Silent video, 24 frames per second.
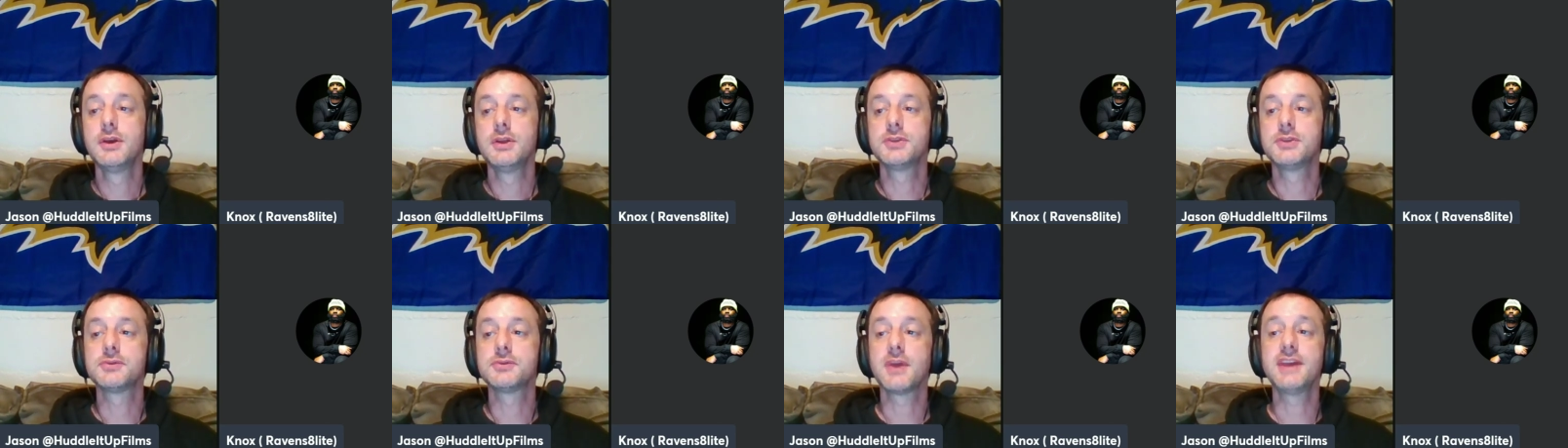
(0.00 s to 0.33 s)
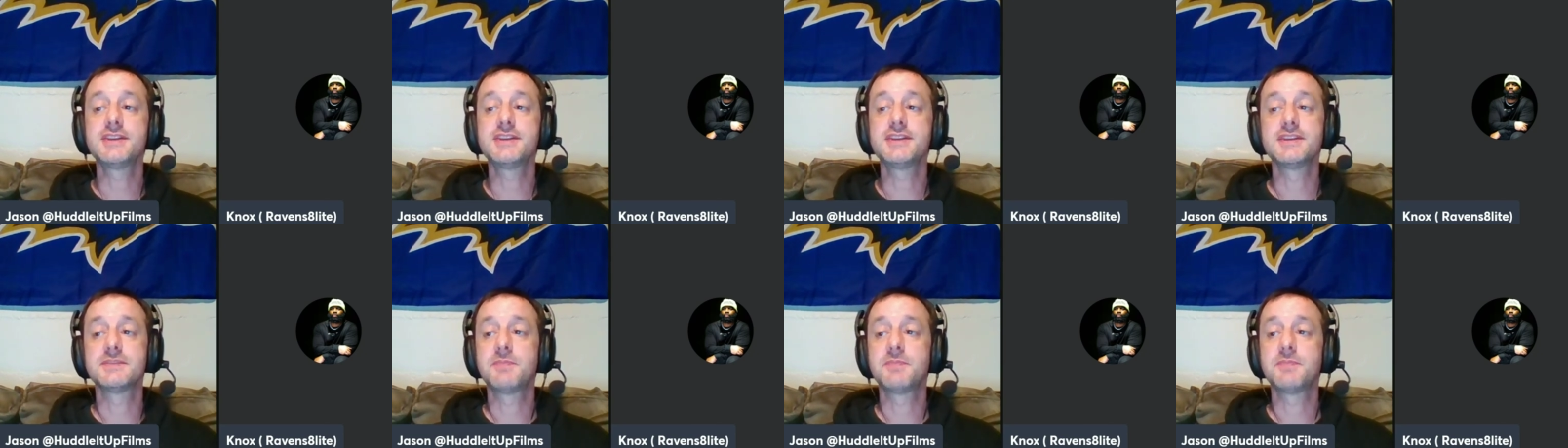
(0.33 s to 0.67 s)

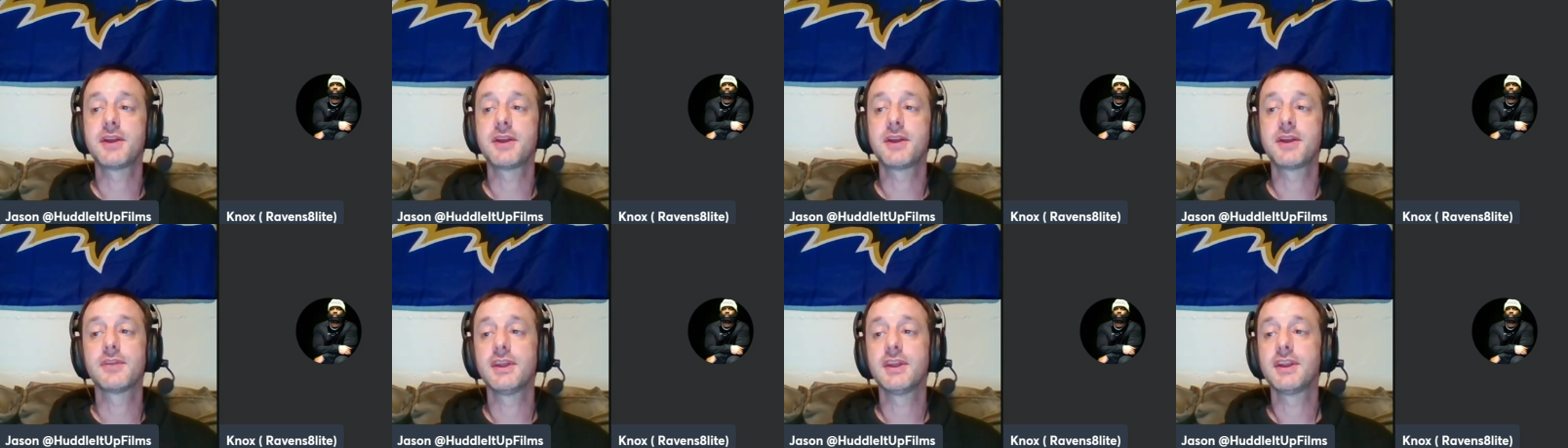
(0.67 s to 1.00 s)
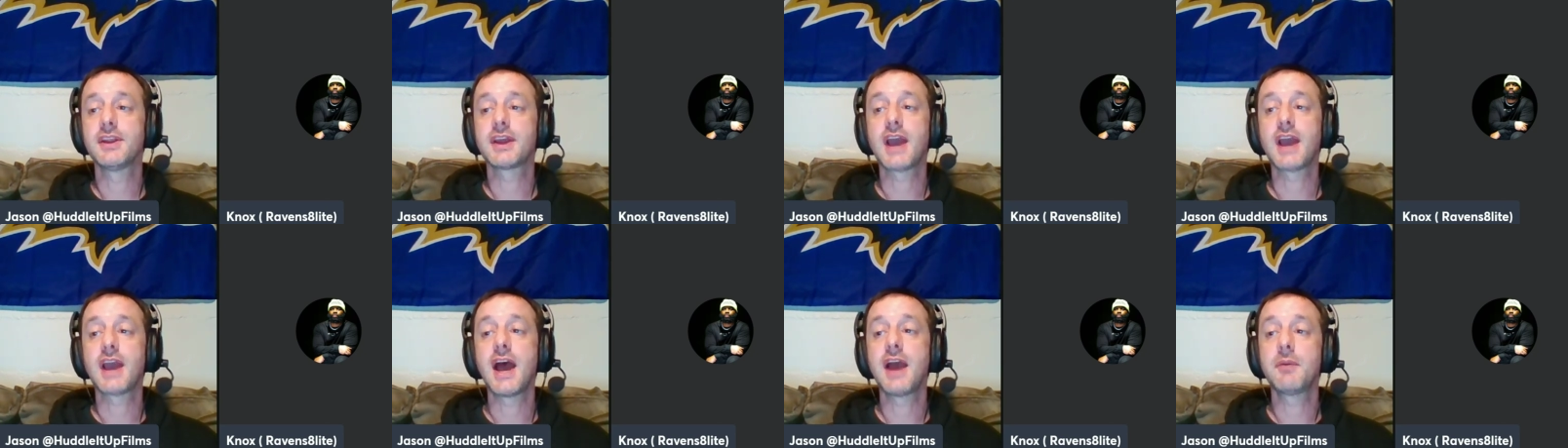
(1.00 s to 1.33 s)
Trace is better than
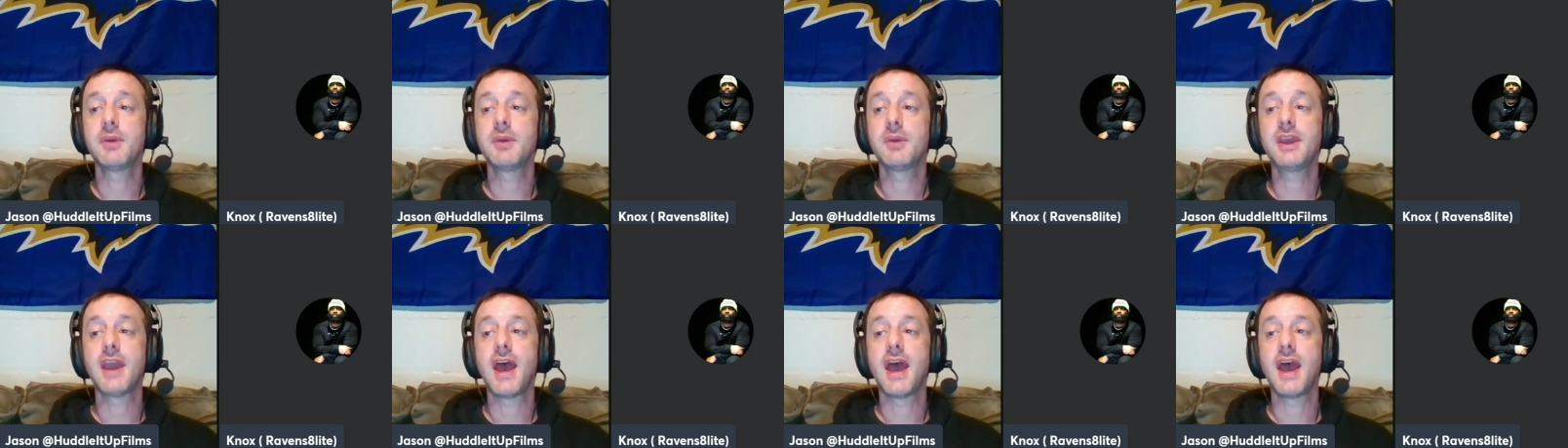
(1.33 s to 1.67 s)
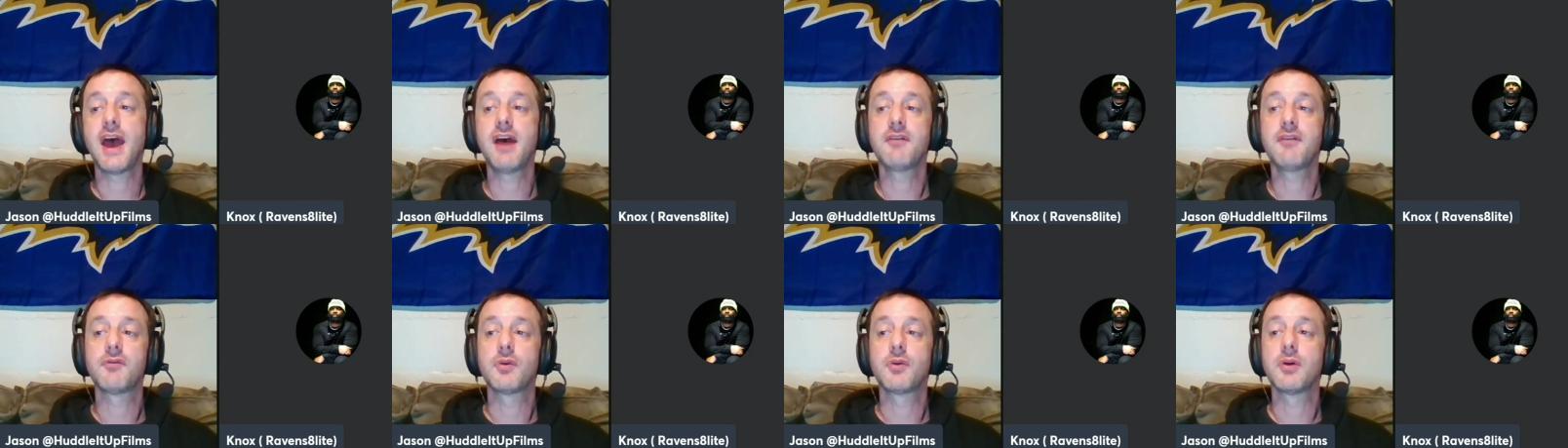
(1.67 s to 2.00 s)
the guy we
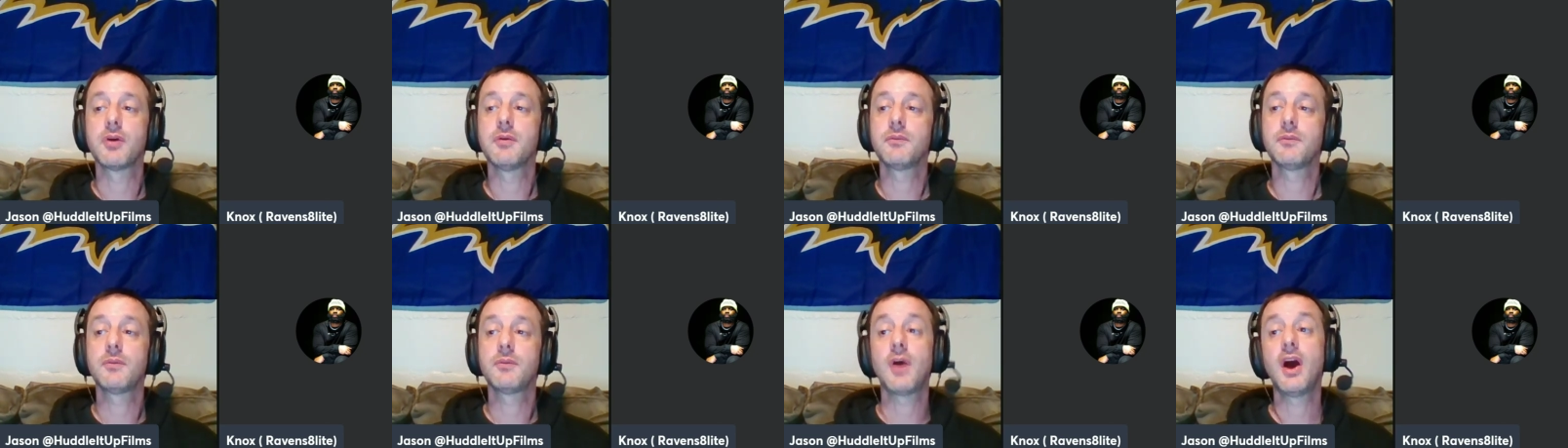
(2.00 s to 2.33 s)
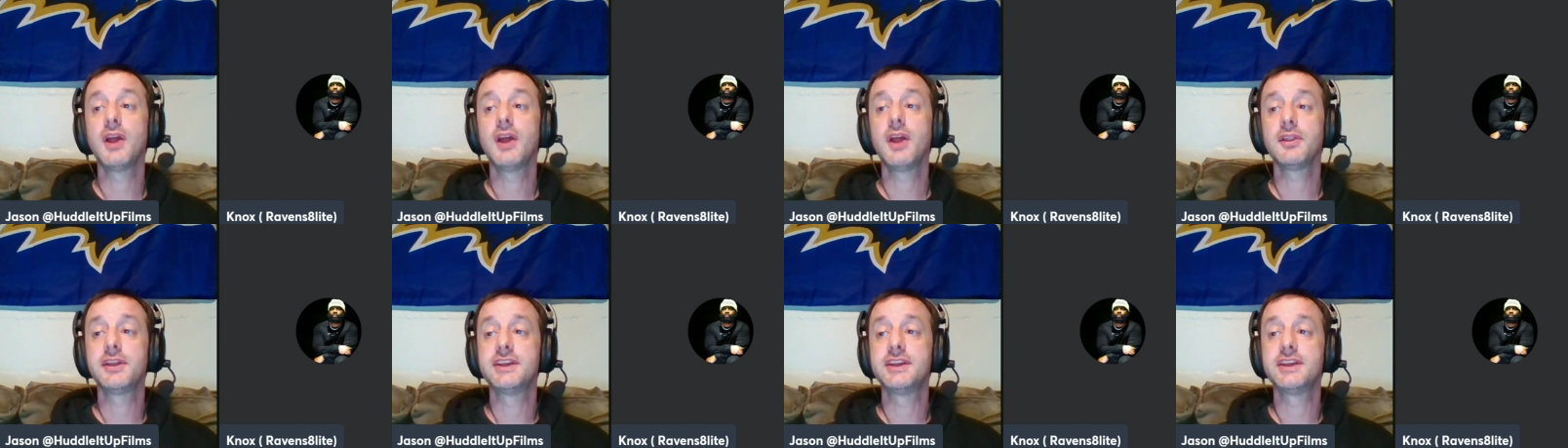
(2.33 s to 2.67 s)
have, or
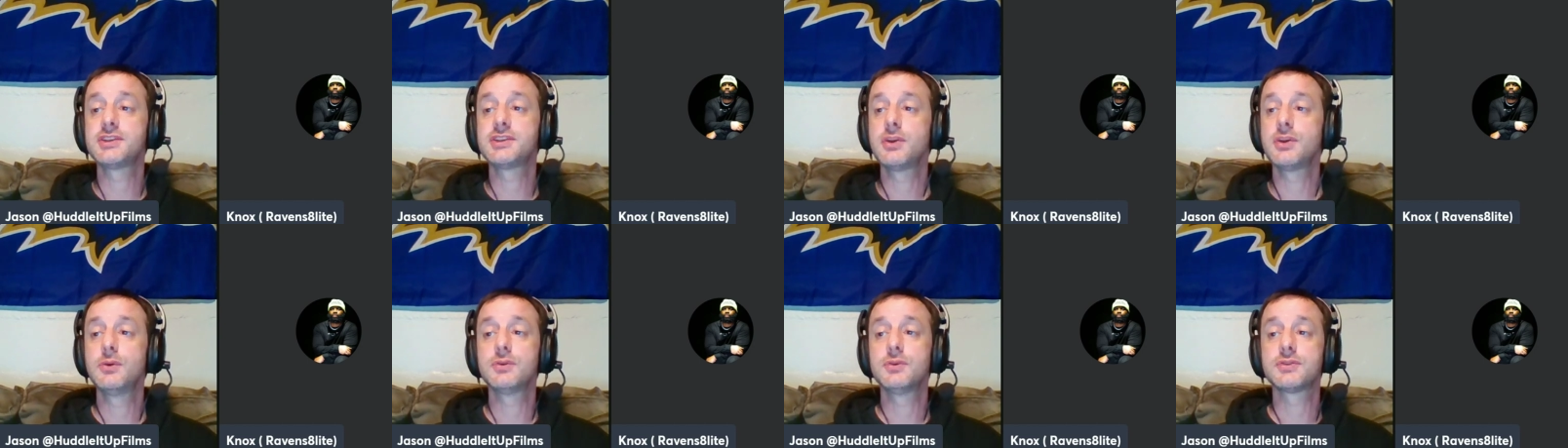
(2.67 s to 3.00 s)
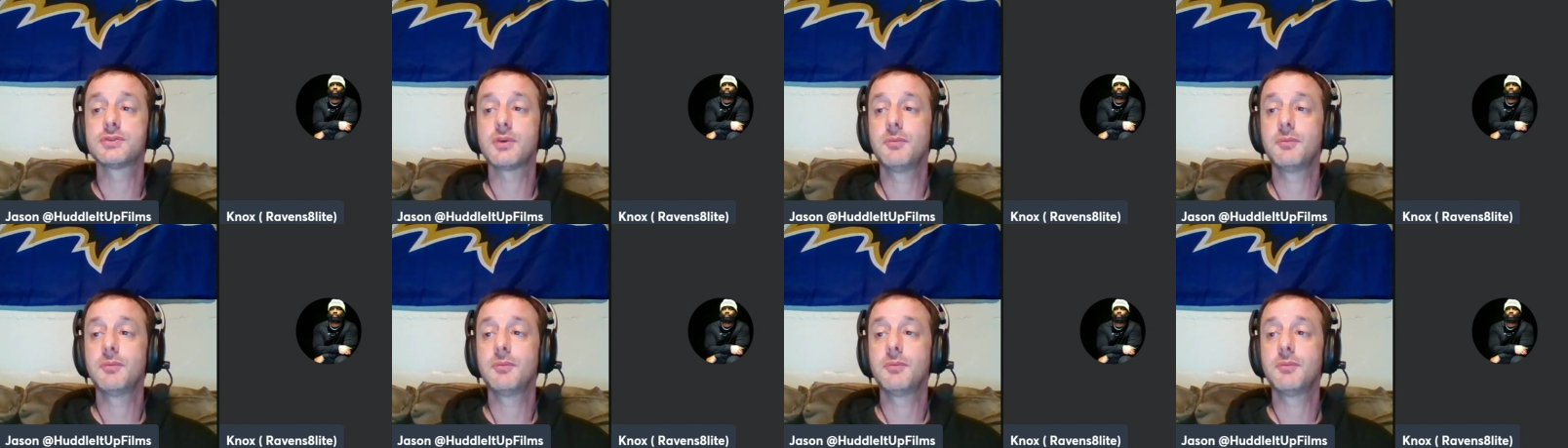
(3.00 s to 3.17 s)
Huntley shows,